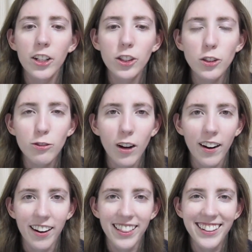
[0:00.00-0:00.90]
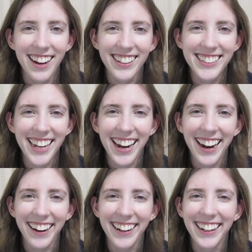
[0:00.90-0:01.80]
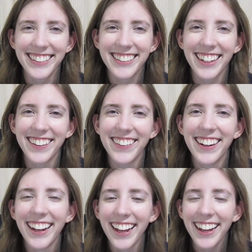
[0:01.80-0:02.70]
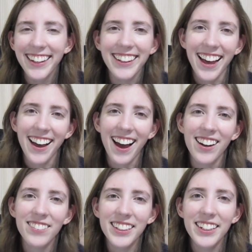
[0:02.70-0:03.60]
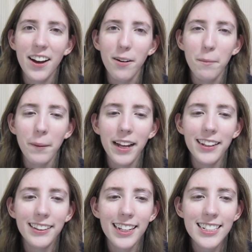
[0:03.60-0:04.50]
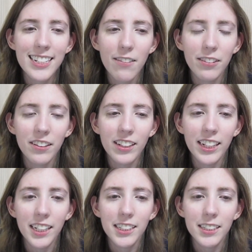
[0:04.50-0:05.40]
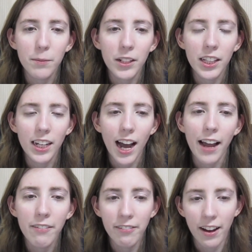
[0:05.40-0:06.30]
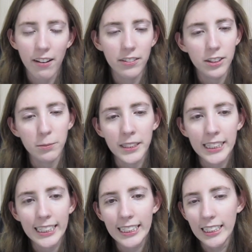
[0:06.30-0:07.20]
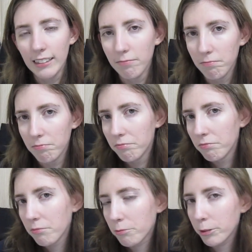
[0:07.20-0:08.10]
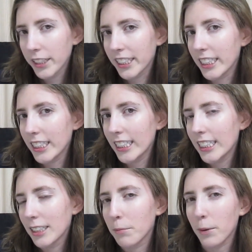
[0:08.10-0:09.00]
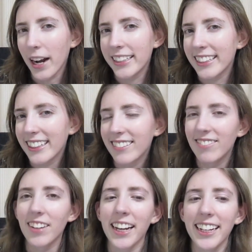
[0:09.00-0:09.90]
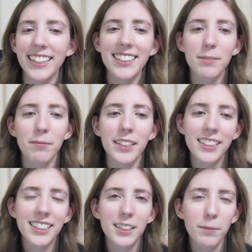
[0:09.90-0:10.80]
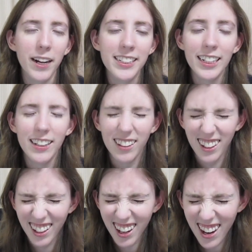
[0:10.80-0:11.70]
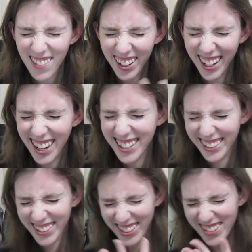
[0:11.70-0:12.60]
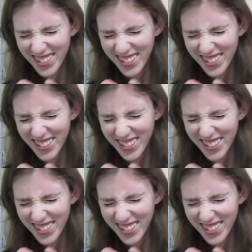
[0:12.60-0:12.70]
too far out of the Kansai area, so yeah, I don't really know. But that's definitely something that I found to be pleasantly surprising, I guess. Pleasantly surprising. Oh, my eyes are so